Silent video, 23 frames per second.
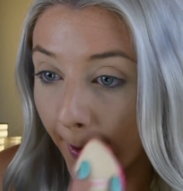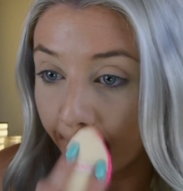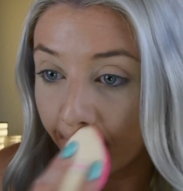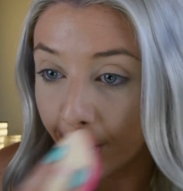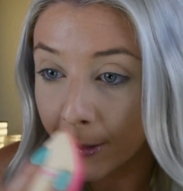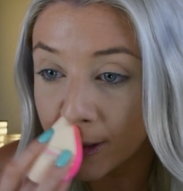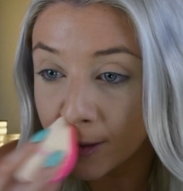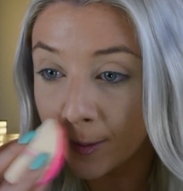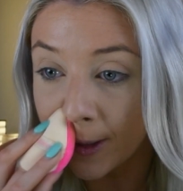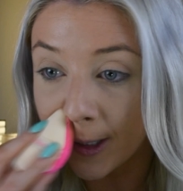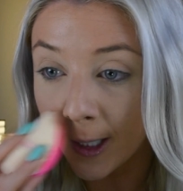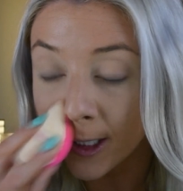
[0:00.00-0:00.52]

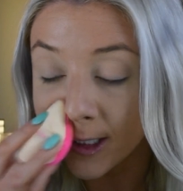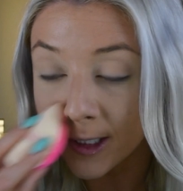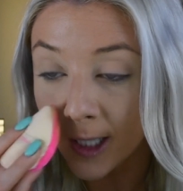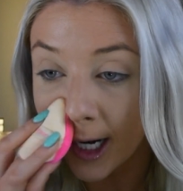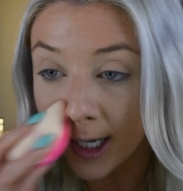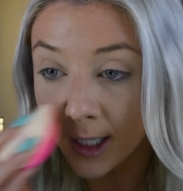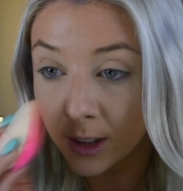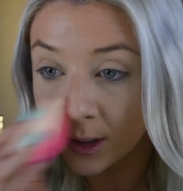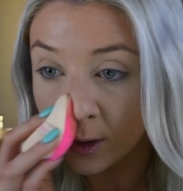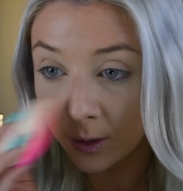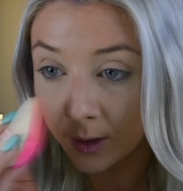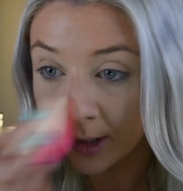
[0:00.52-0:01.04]
Just because
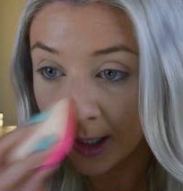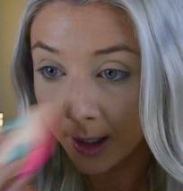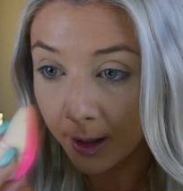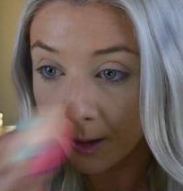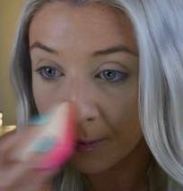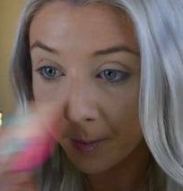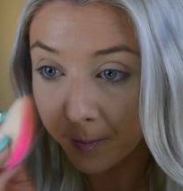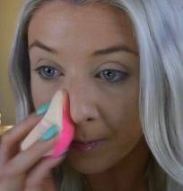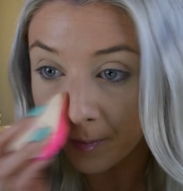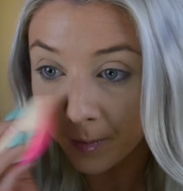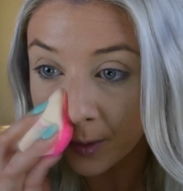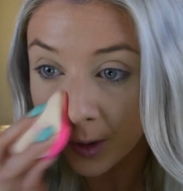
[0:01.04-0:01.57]
I do get
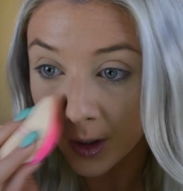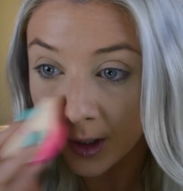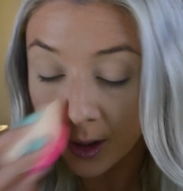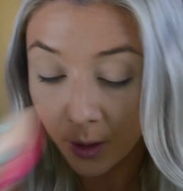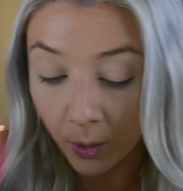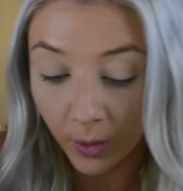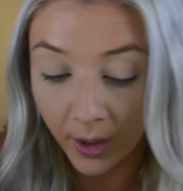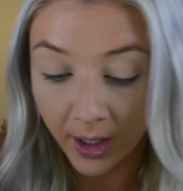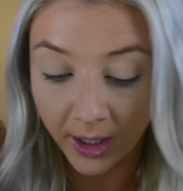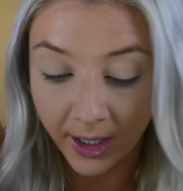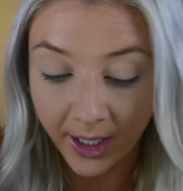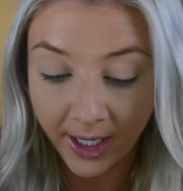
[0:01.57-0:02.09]
pretty
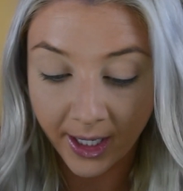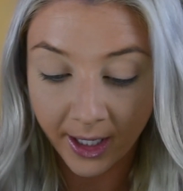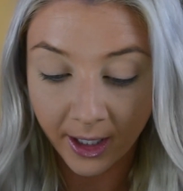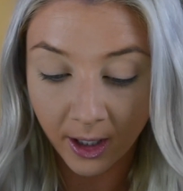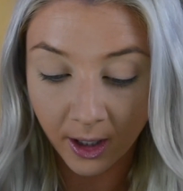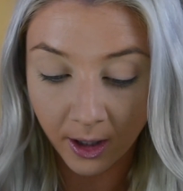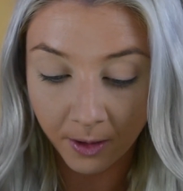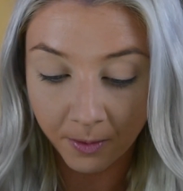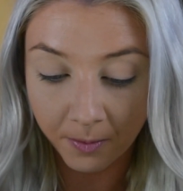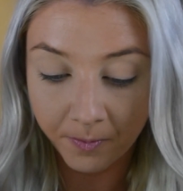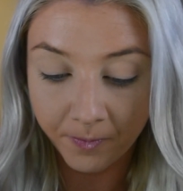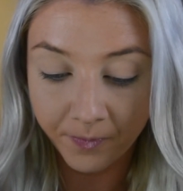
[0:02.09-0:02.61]
oily
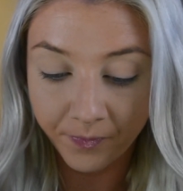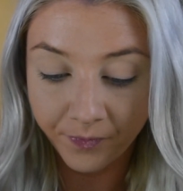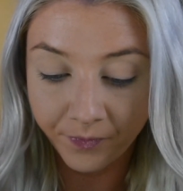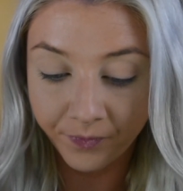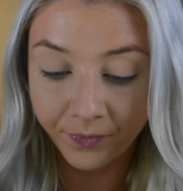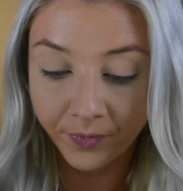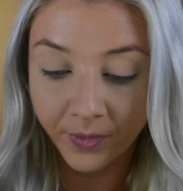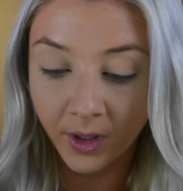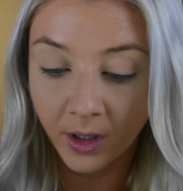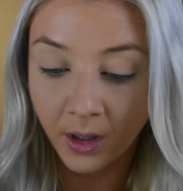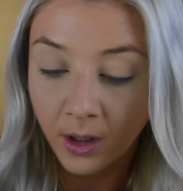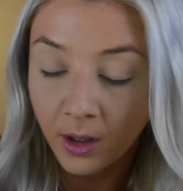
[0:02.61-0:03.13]
here,
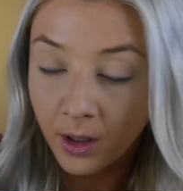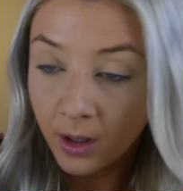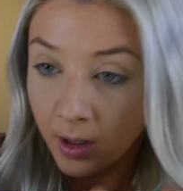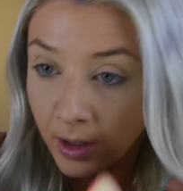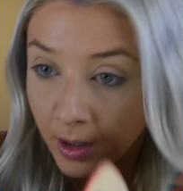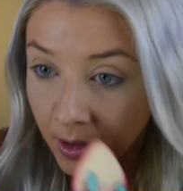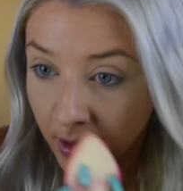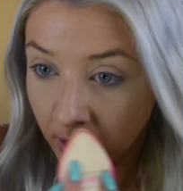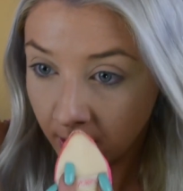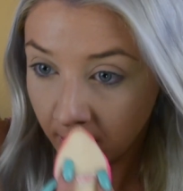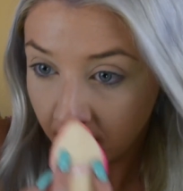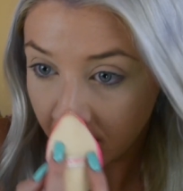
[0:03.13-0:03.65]

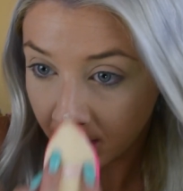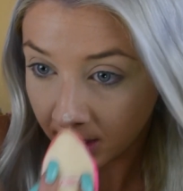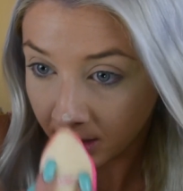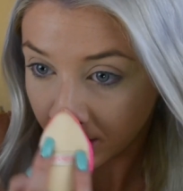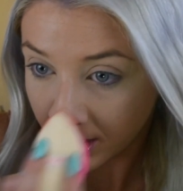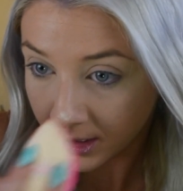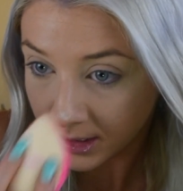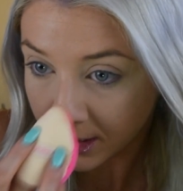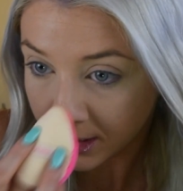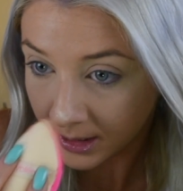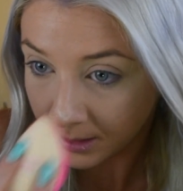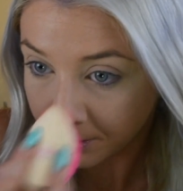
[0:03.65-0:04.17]

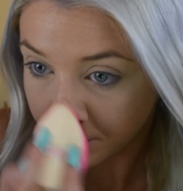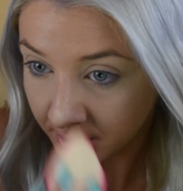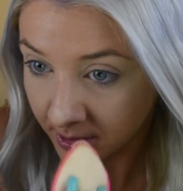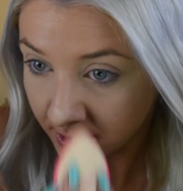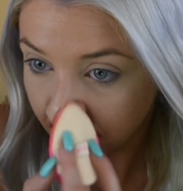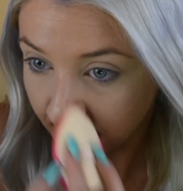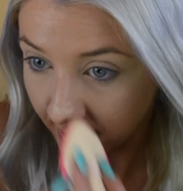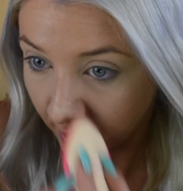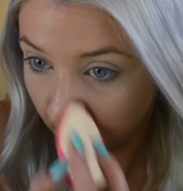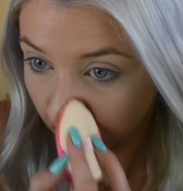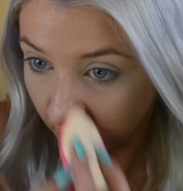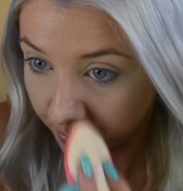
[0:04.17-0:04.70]
and this seems
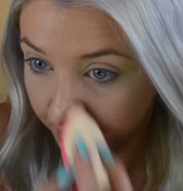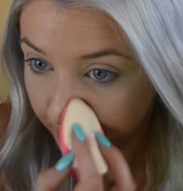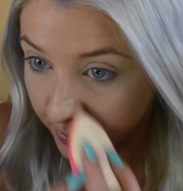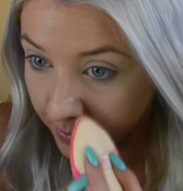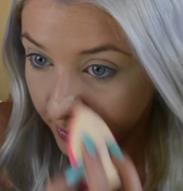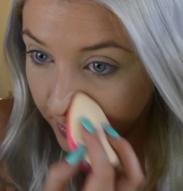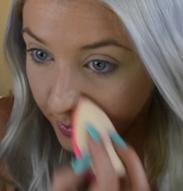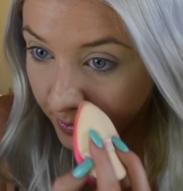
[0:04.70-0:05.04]
to help